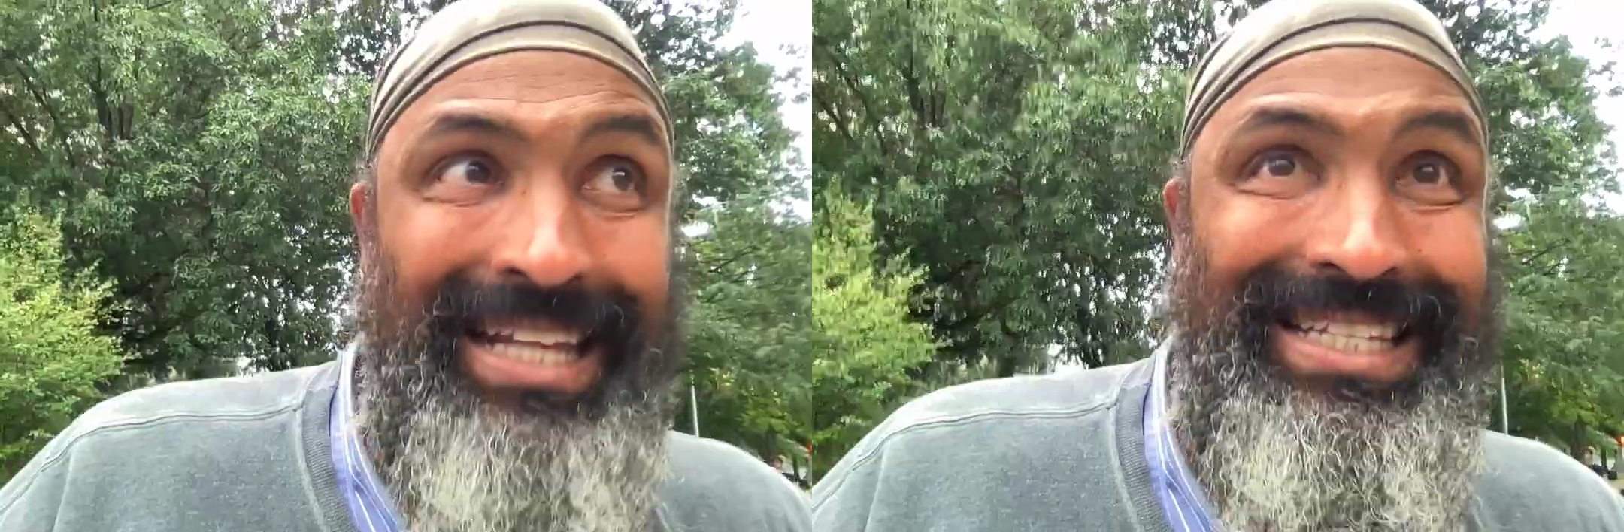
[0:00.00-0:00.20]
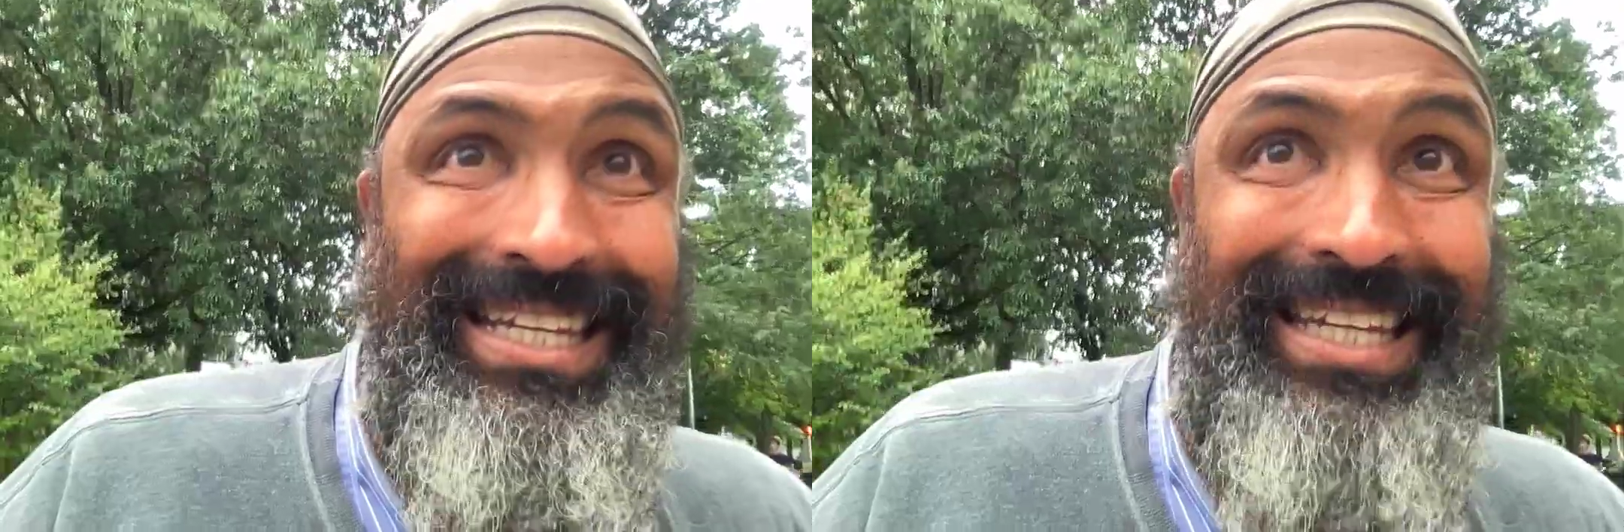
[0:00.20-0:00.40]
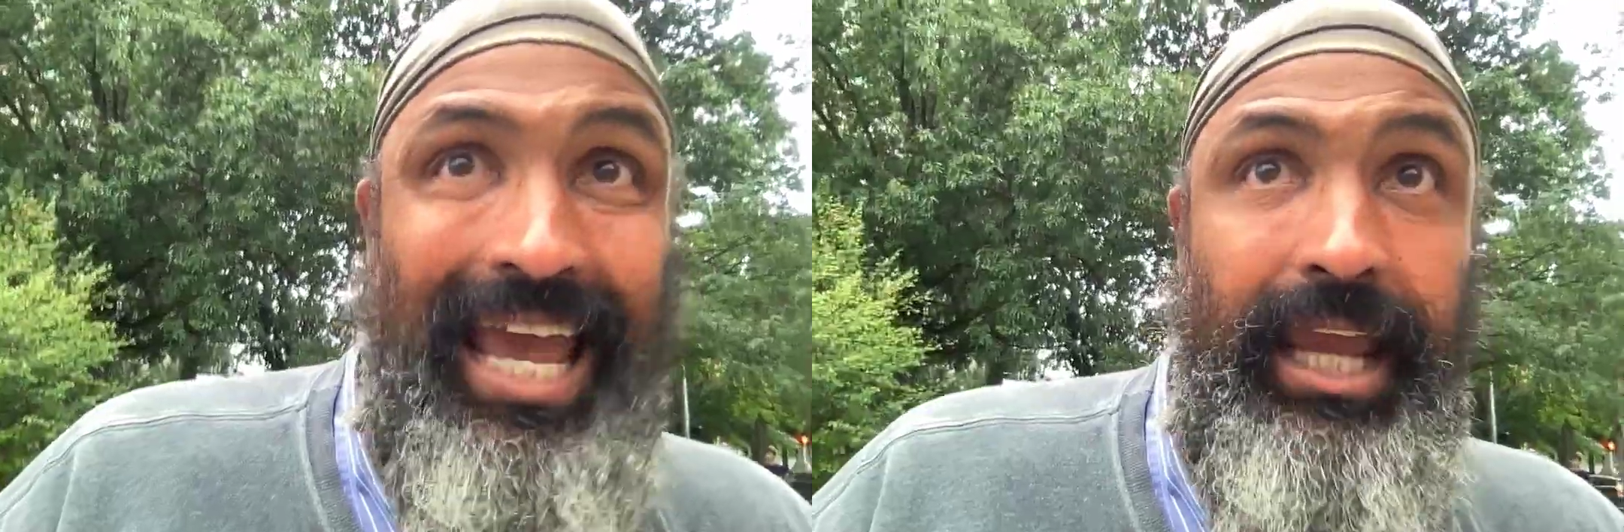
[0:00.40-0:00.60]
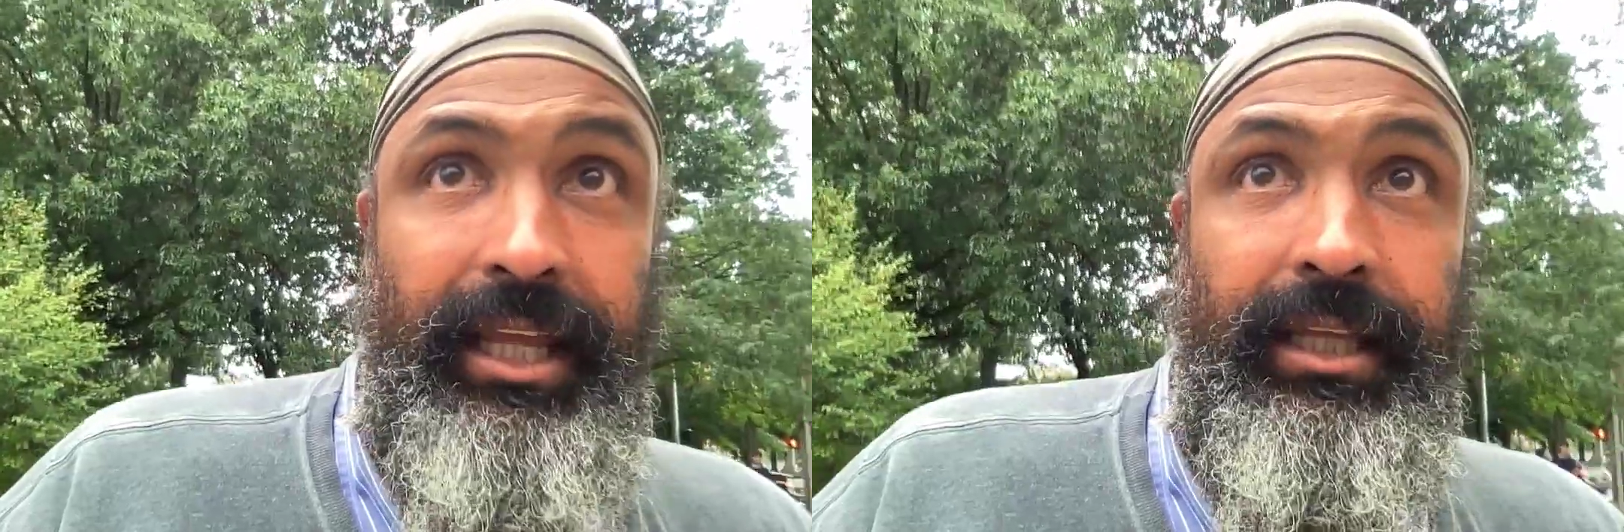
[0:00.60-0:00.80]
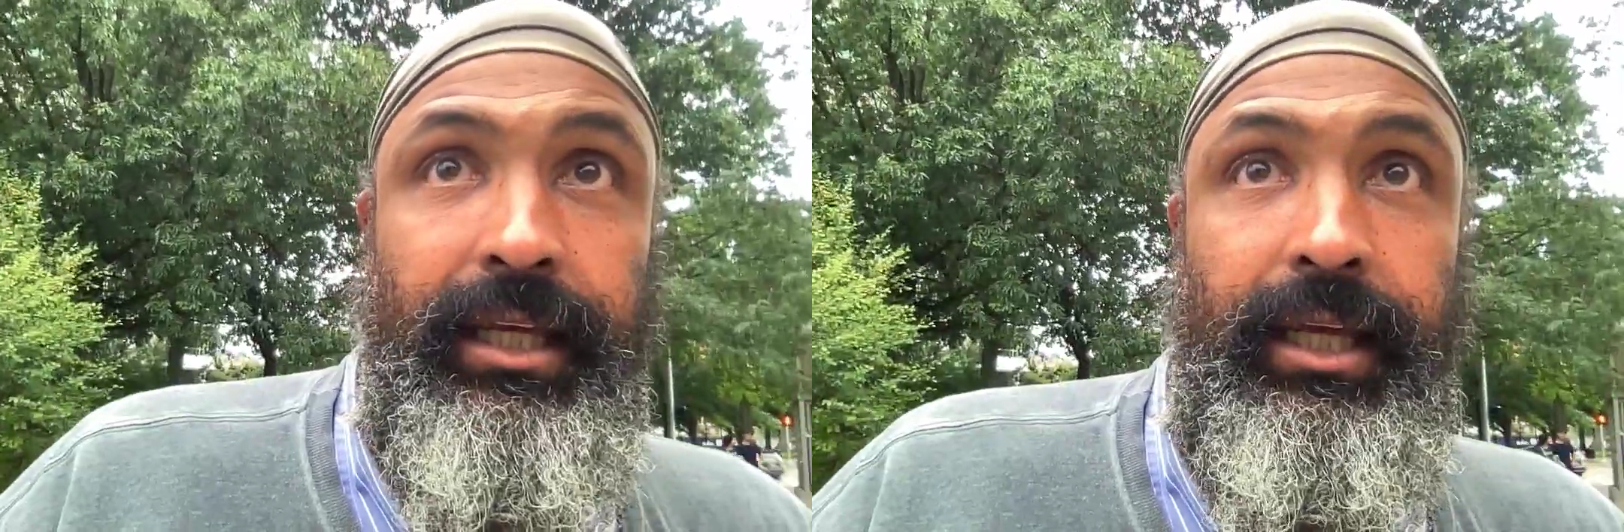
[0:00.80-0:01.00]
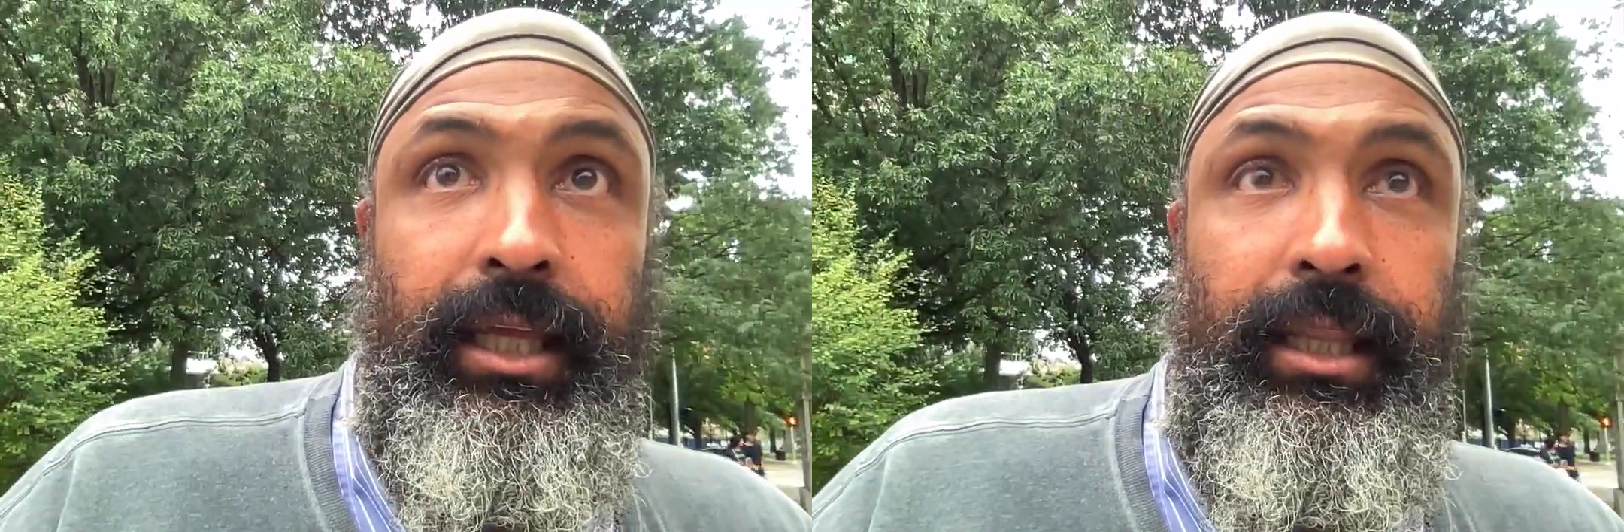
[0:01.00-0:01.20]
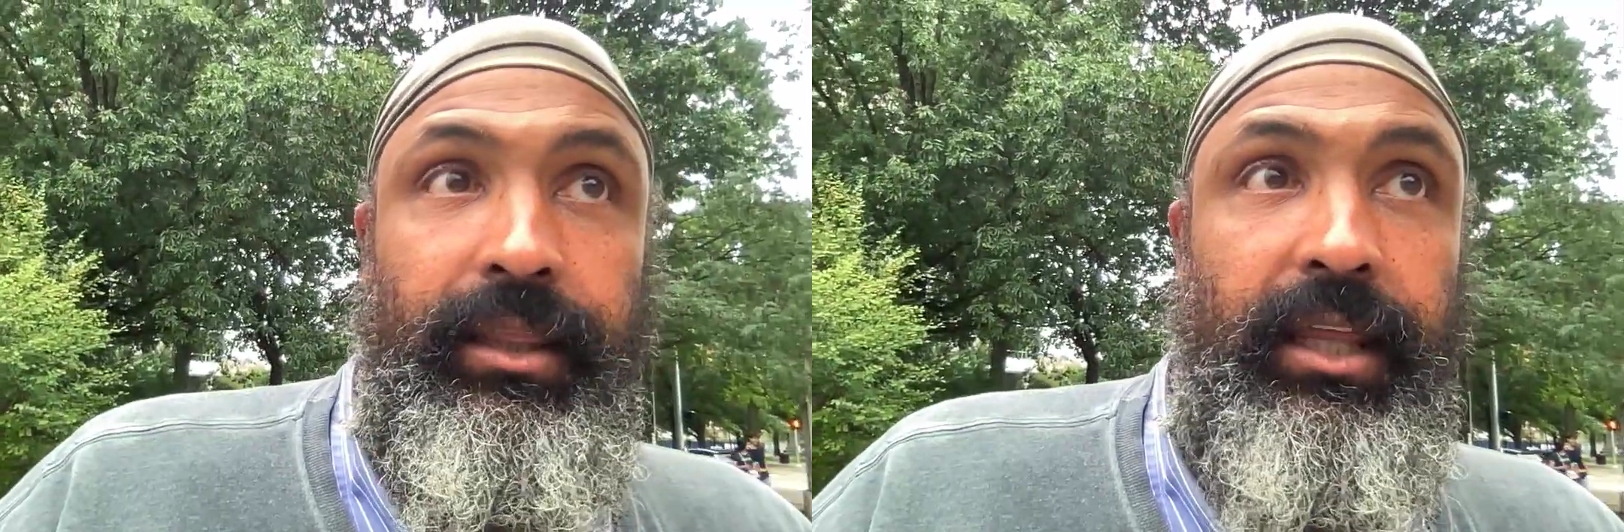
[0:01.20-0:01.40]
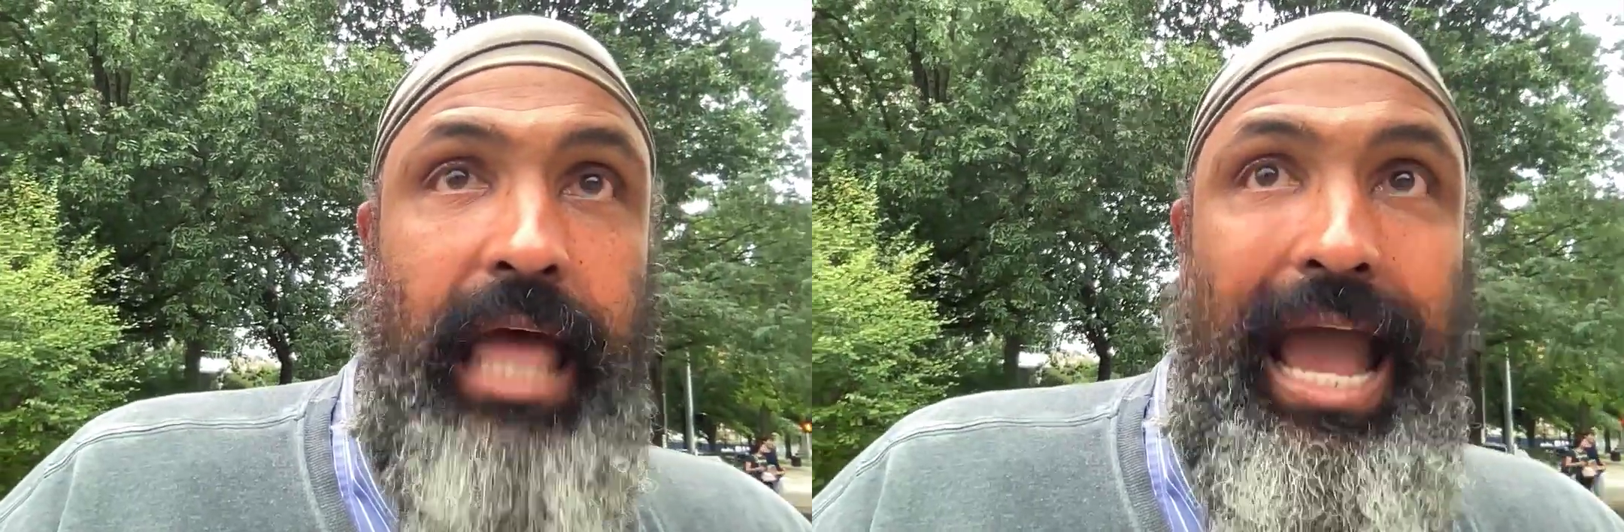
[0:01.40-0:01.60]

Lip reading: today, the